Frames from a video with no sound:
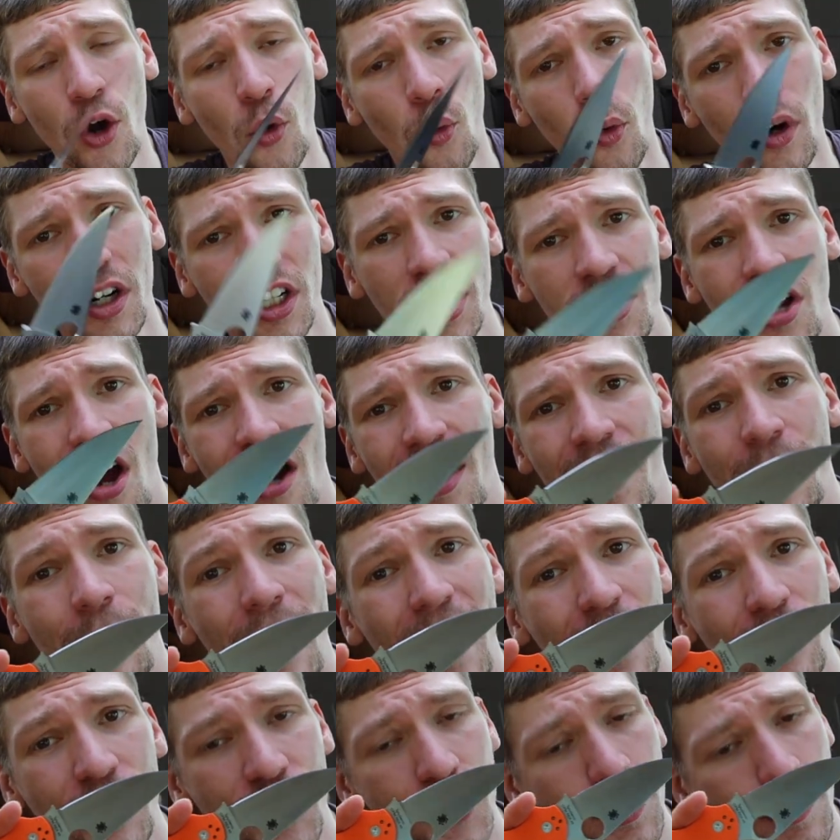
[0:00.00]
we're going to talk
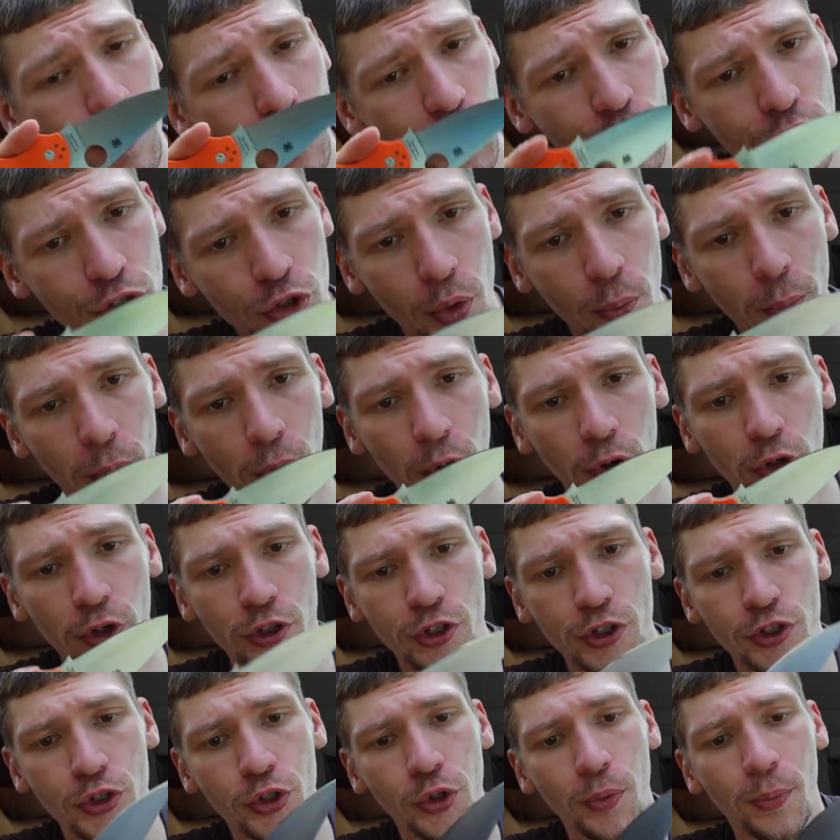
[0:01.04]
about some super,
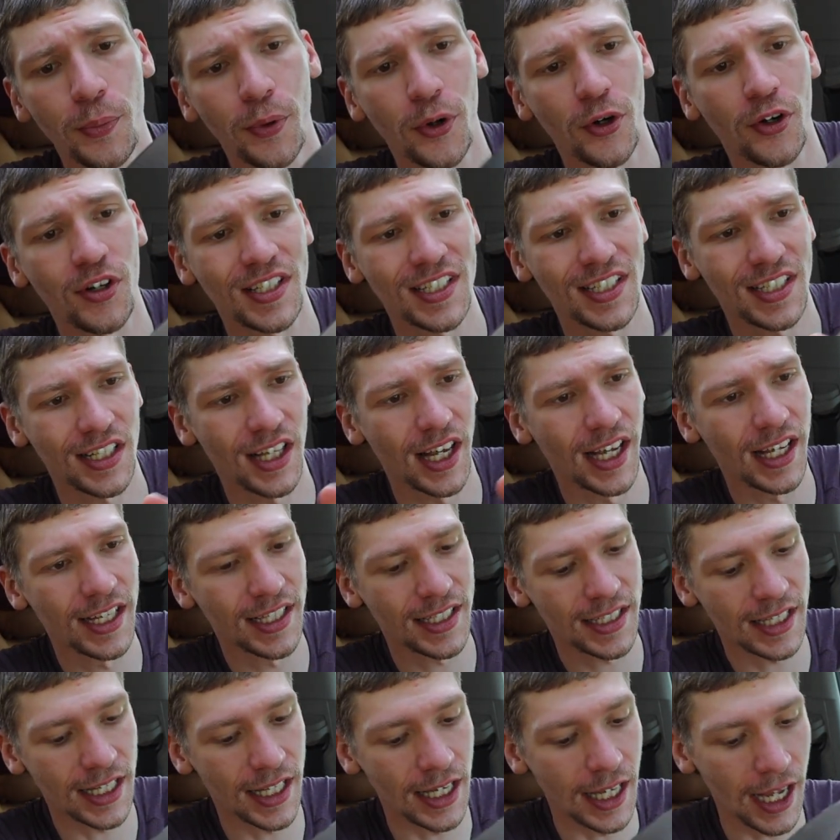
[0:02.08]
super
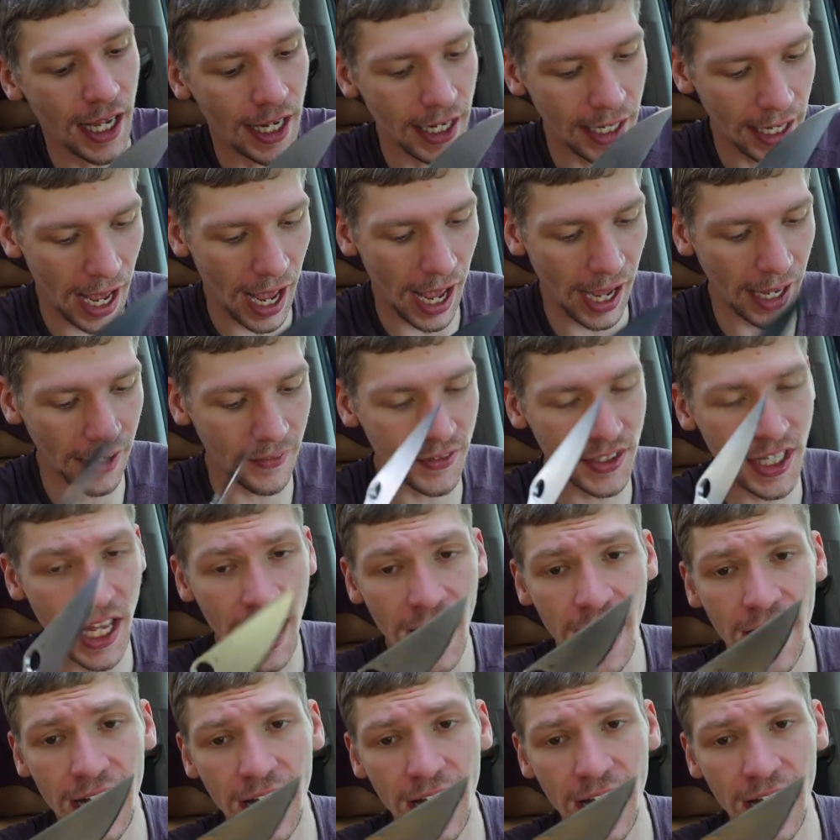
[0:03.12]
slicey knives.